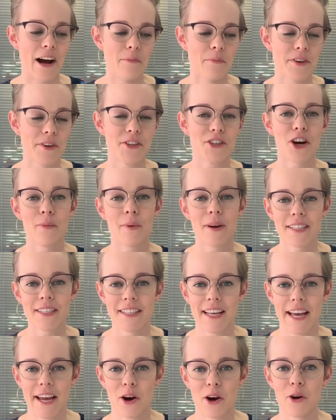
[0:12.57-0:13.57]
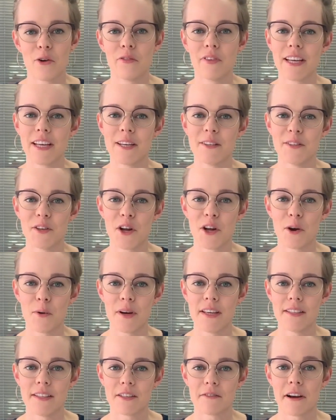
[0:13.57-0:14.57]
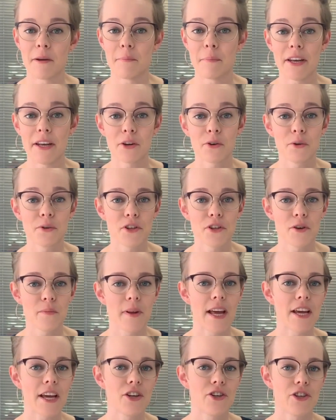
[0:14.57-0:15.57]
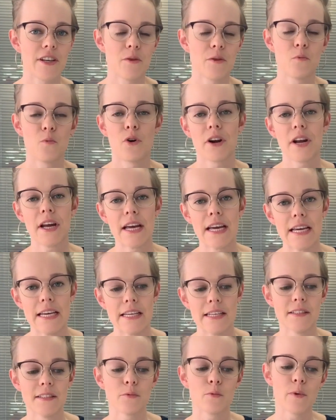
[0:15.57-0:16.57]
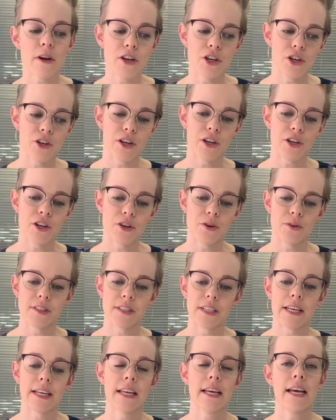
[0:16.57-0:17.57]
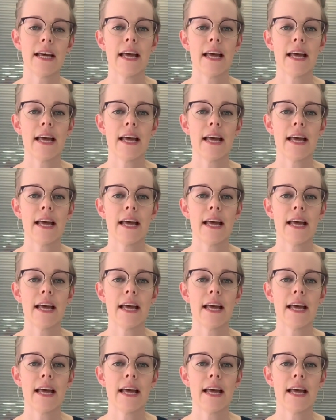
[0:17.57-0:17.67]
The topic today, hopefully as you know, is around medical termination, what it is, when you can use it,